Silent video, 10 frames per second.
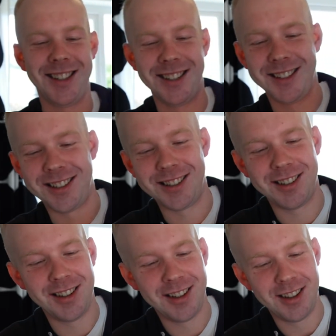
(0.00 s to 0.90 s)
this is a,
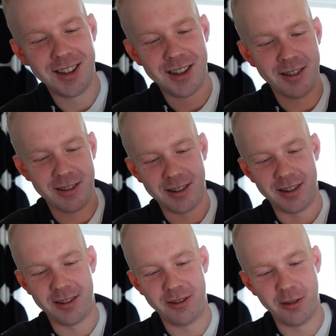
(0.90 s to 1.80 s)

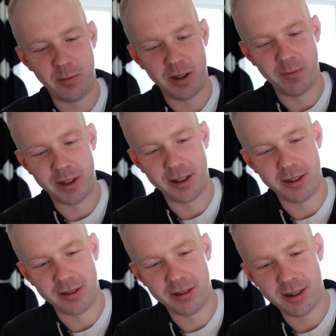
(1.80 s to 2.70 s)
a topic, but
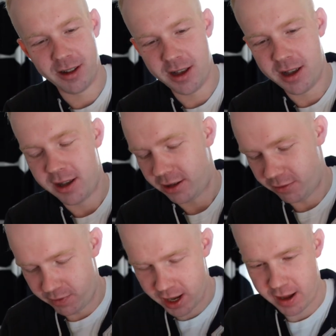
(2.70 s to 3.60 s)
uh, so
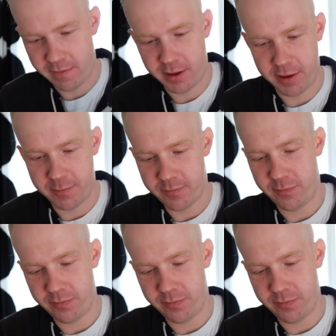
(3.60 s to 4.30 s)
we have um,